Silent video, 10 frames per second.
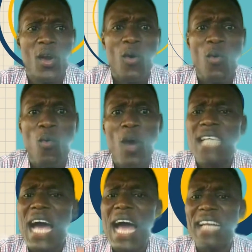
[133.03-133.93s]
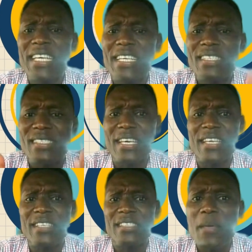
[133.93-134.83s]
What are these
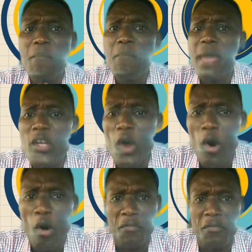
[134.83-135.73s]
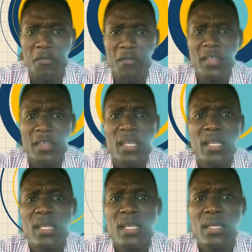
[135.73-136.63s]
things made of?
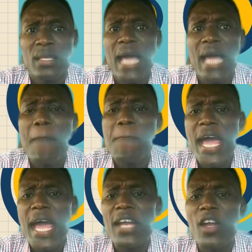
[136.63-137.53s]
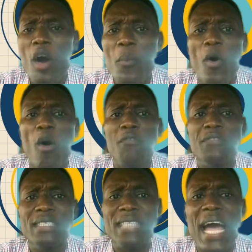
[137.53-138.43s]
They are made up of
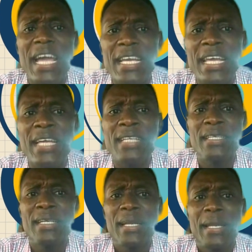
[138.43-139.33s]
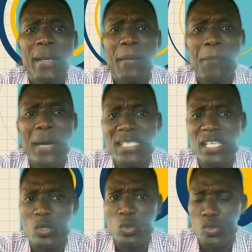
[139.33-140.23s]
tiny
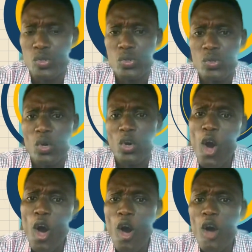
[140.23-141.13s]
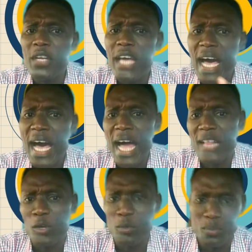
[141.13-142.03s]
particles called
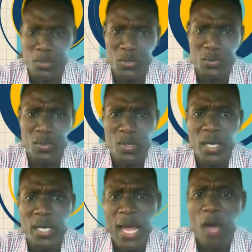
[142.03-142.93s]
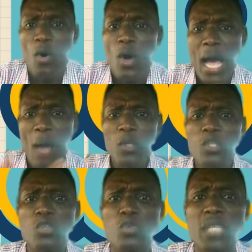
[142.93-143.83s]
atoms. Now, I want
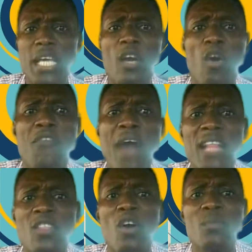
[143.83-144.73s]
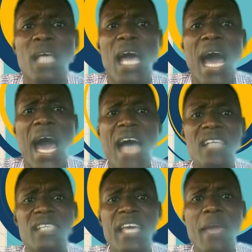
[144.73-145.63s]
you to think of atoms
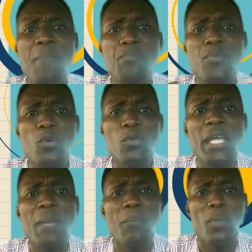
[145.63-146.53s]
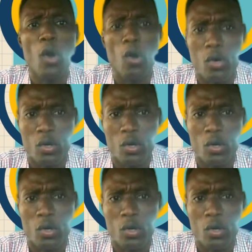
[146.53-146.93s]
as a building block